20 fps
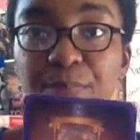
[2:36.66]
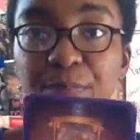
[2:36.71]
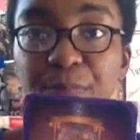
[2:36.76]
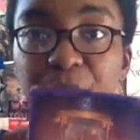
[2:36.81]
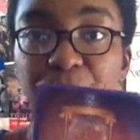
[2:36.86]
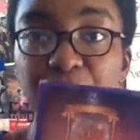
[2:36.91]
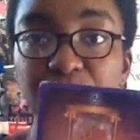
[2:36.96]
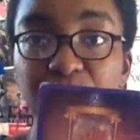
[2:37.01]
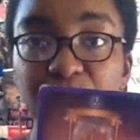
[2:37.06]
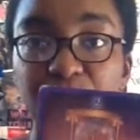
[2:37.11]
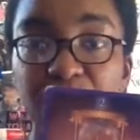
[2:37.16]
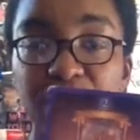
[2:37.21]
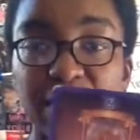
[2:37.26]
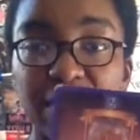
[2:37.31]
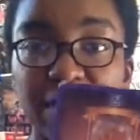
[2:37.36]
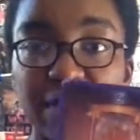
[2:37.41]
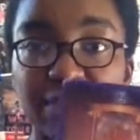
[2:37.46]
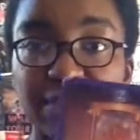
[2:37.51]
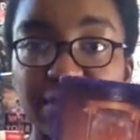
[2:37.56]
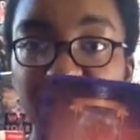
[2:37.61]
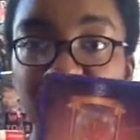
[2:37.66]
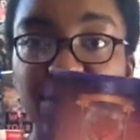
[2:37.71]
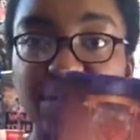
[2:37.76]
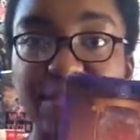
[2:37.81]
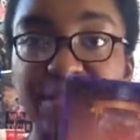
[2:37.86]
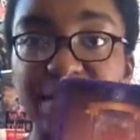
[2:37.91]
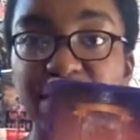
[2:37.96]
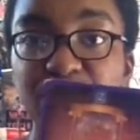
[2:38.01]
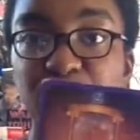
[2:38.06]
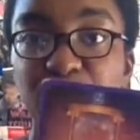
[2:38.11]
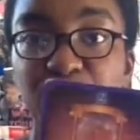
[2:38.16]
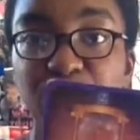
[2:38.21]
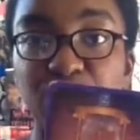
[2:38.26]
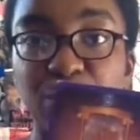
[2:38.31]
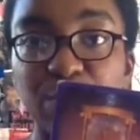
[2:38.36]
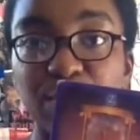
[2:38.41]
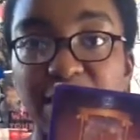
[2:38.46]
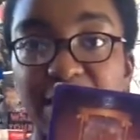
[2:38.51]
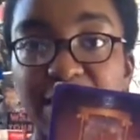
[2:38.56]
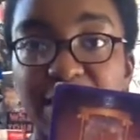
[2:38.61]
If this resonates with
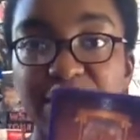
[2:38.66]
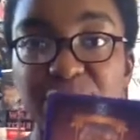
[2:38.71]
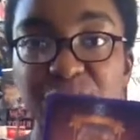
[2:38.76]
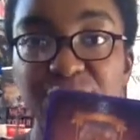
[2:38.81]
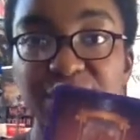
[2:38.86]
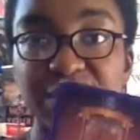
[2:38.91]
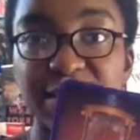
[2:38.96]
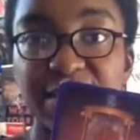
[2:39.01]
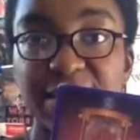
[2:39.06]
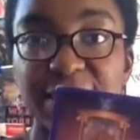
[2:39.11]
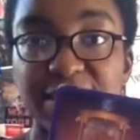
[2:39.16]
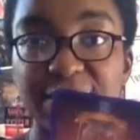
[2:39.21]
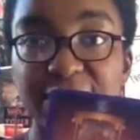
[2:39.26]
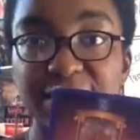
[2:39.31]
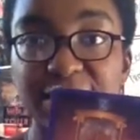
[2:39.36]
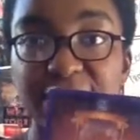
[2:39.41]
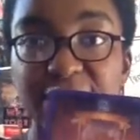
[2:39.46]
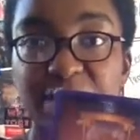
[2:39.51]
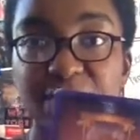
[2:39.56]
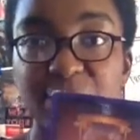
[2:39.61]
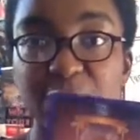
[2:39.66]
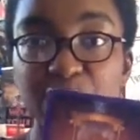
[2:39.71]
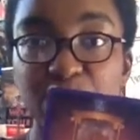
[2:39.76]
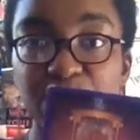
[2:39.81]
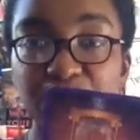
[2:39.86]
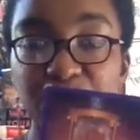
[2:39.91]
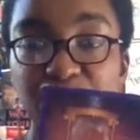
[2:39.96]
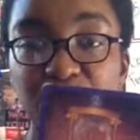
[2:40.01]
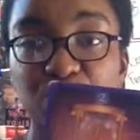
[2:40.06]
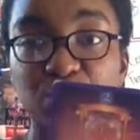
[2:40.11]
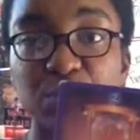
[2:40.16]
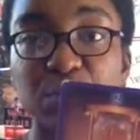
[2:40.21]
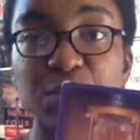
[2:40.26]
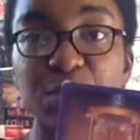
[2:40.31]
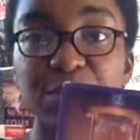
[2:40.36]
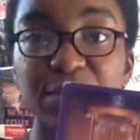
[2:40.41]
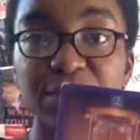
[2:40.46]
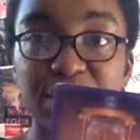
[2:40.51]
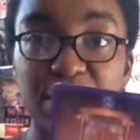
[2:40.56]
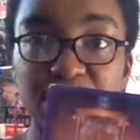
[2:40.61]
you, my guys are saying give it time. This person will
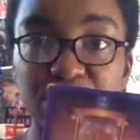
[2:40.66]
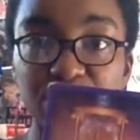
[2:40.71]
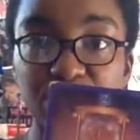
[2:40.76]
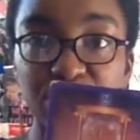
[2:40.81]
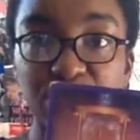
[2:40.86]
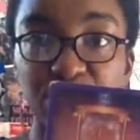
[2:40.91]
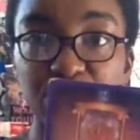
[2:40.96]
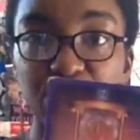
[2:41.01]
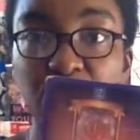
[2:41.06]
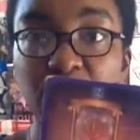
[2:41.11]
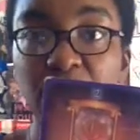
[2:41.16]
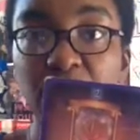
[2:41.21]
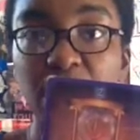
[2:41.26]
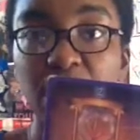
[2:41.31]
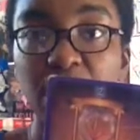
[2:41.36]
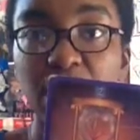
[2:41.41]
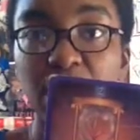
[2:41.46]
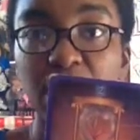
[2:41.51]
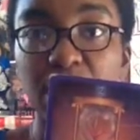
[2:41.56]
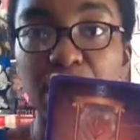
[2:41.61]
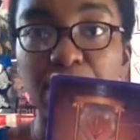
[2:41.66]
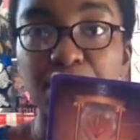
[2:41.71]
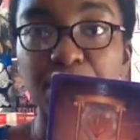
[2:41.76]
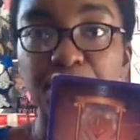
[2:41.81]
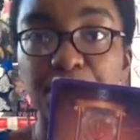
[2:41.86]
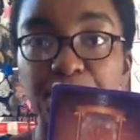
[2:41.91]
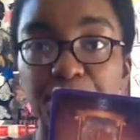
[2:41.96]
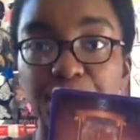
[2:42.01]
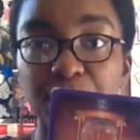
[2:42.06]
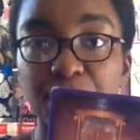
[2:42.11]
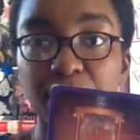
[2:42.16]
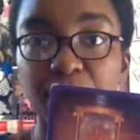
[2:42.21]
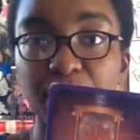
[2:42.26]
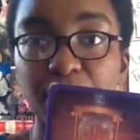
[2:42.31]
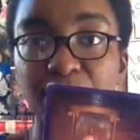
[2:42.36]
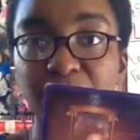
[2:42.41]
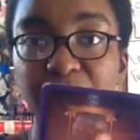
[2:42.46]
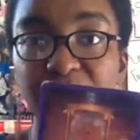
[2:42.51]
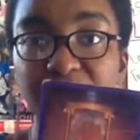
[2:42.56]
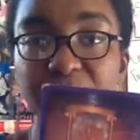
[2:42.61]
reach out to you,
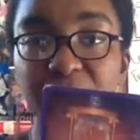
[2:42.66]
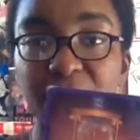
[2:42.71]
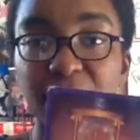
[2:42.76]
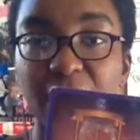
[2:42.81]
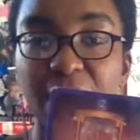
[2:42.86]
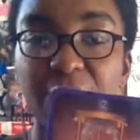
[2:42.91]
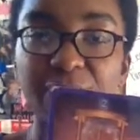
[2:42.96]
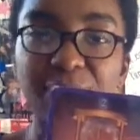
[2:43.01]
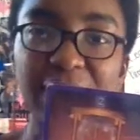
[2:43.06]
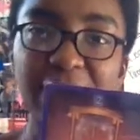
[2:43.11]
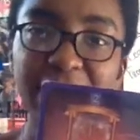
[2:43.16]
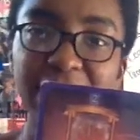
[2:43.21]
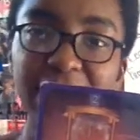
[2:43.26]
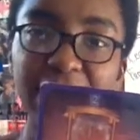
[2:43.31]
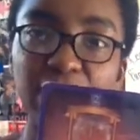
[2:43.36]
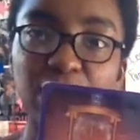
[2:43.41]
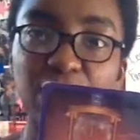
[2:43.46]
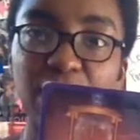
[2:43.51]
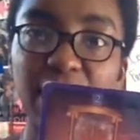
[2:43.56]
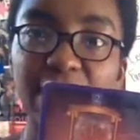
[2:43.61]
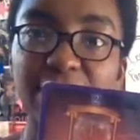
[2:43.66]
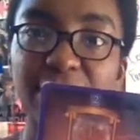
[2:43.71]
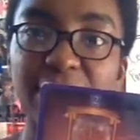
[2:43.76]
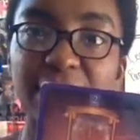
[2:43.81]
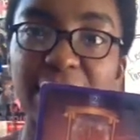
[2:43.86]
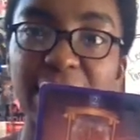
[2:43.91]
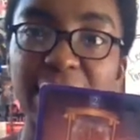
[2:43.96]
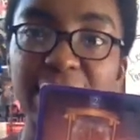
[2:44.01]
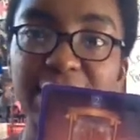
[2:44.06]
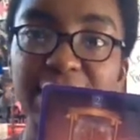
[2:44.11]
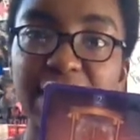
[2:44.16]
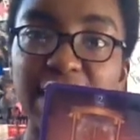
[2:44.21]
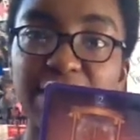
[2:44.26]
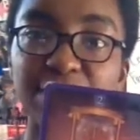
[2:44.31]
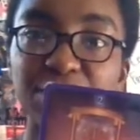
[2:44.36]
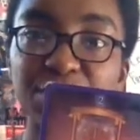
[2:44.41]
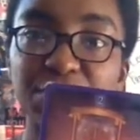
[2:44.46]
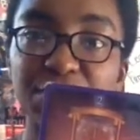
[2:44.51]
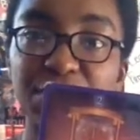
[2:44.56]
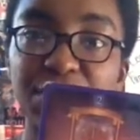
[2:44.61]
but I feel like they don't have a lot of
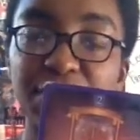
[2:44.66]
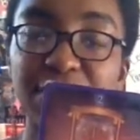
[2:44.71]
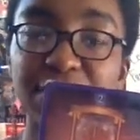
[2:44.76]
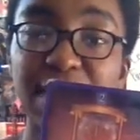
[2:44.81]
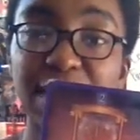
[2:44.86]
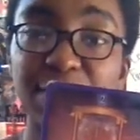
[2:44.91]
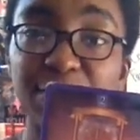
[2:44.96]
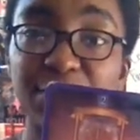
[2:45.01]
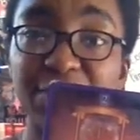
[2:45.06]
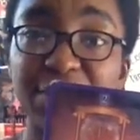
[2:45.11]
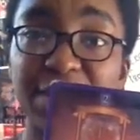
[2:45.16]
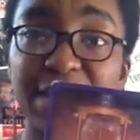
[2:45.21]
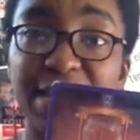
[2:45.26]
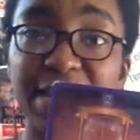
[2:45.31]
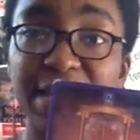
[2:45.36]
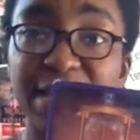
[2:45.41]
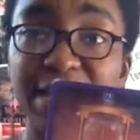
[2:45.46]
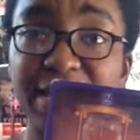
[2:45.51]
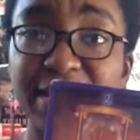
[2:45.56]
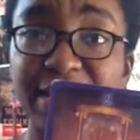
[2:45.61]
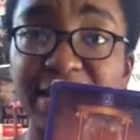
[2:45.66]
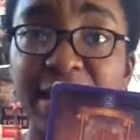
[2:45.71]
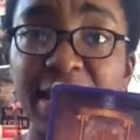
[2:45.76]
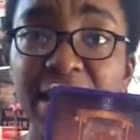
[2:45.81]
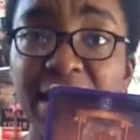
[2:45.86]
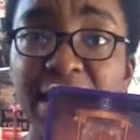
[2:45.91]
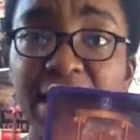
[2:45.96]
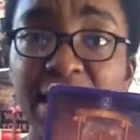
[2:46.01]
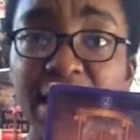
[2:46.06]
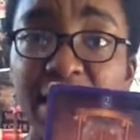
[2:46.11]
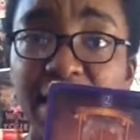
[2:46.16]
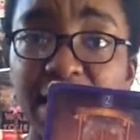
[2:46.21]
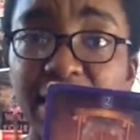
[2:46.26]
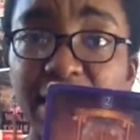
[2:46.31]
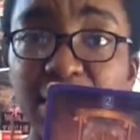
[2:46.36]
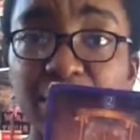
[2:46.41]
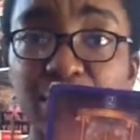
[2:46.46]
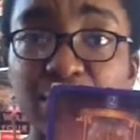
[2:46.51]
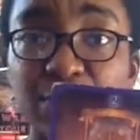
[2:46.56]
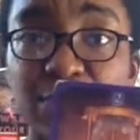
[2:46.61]
time on their hand, and
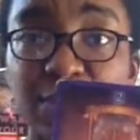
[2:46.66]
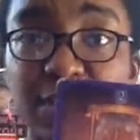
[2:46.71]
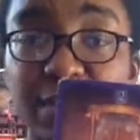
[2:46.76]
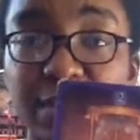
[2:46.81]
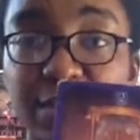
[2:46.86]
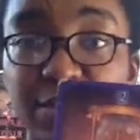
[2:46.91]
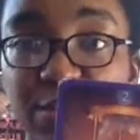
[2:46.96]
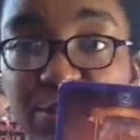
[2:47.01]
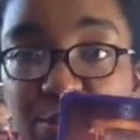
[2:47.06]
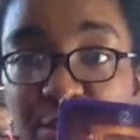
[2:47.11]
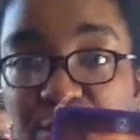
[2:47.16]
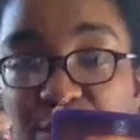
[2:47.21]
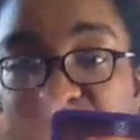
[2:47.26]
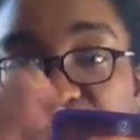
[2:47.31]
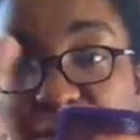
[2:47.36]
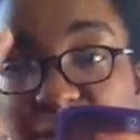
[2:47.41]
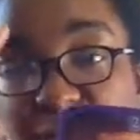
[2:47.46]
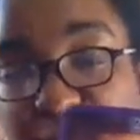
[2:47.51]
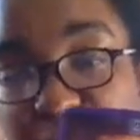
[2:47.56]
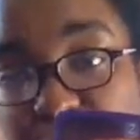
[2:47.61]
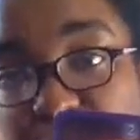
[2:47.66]
I do feel like this person,